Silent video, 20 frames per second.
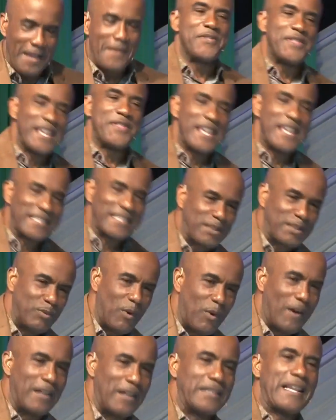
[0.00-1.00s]
this
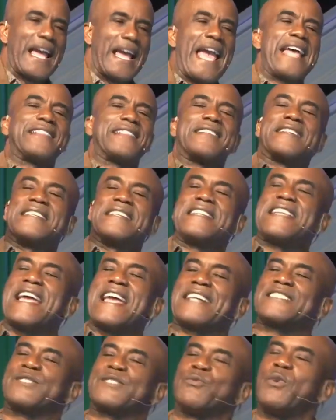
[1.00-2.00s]
one and the
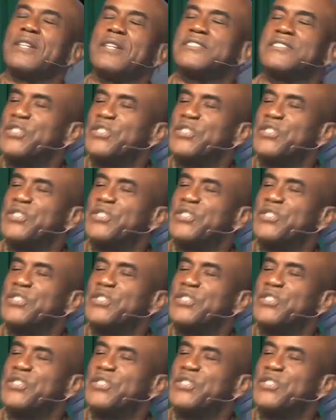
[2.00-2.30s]
next one to